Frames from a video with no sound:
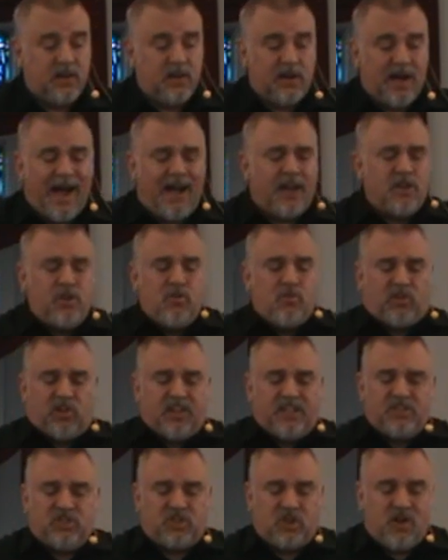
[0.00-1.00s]
How do you
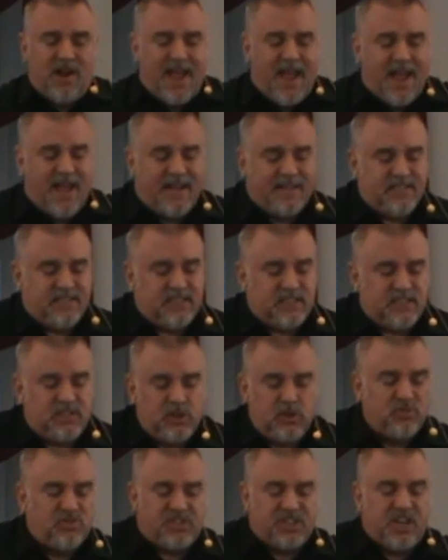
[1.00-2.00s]
cleanse your hands,
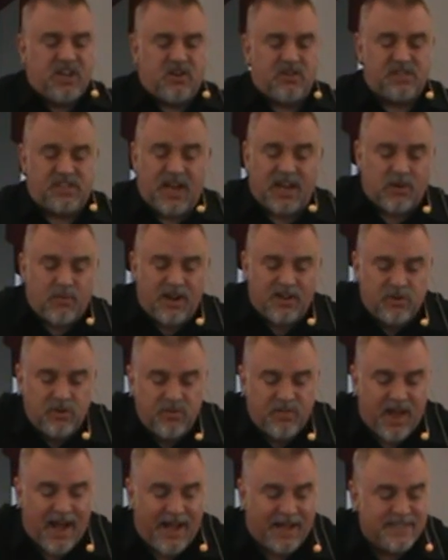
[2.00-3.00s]
you sinners? How do I
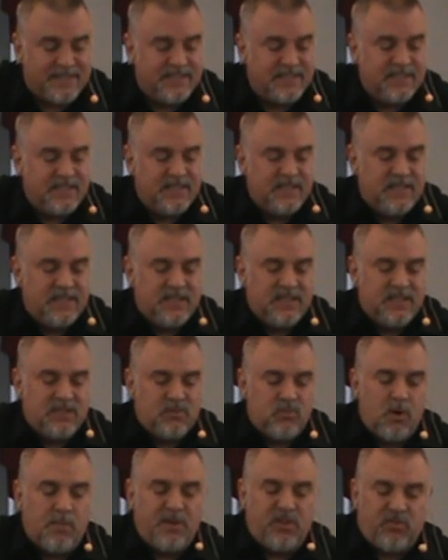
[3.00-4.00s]
do that?
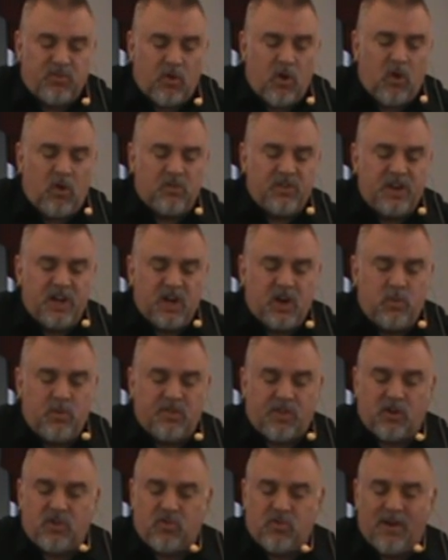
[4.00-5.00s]
When we draw near
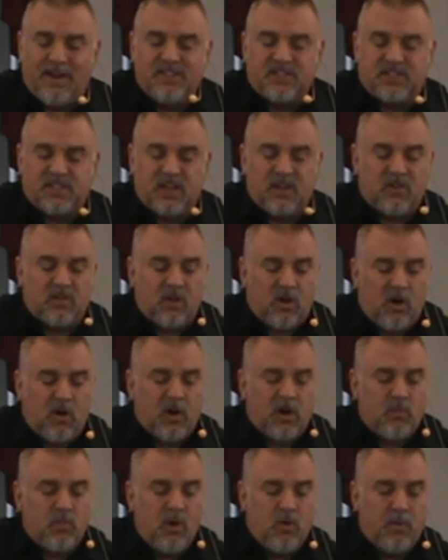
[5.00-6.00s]
with a Christ centered
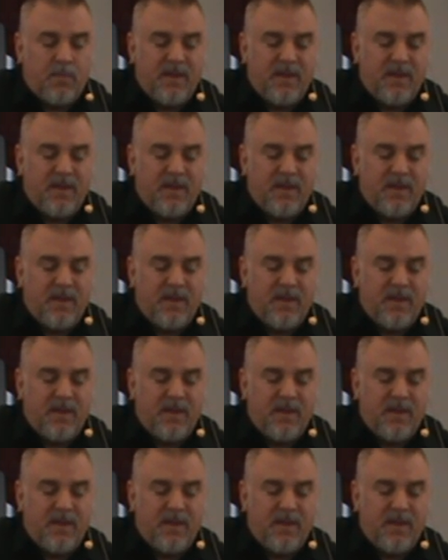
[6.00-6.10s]
heart, we will